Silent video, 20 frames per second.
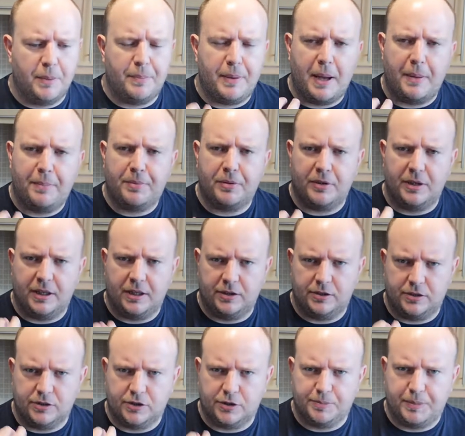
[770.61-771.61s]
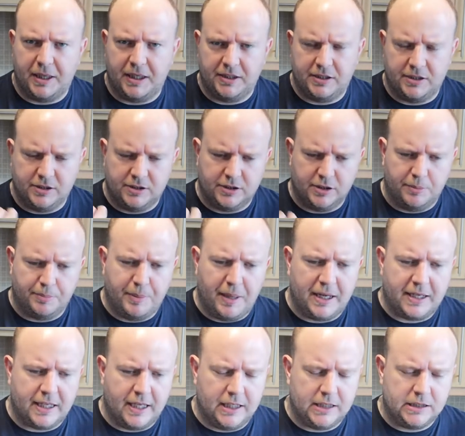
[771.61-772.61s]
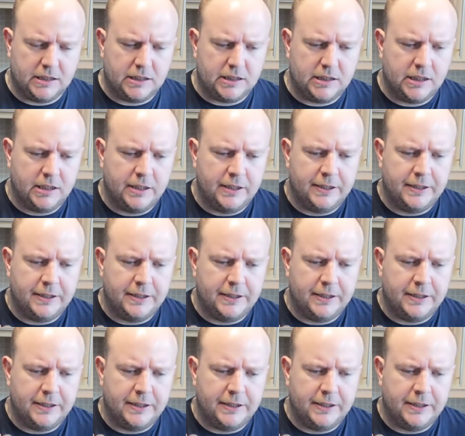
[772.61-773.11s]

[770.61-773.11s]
of pepperiness and spiciness at the back end.